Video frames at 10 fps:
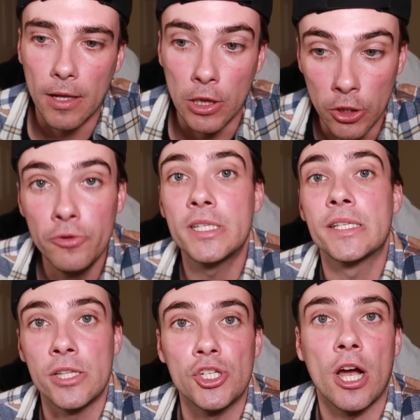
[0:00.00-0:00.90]

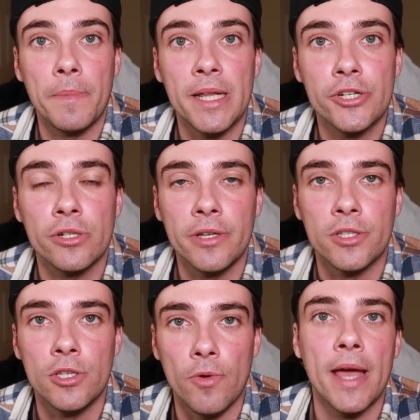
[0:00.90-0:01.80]
loses the job initially
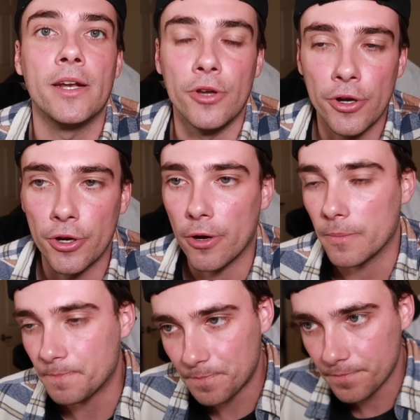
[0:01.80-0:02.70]
to Hendon Hooker,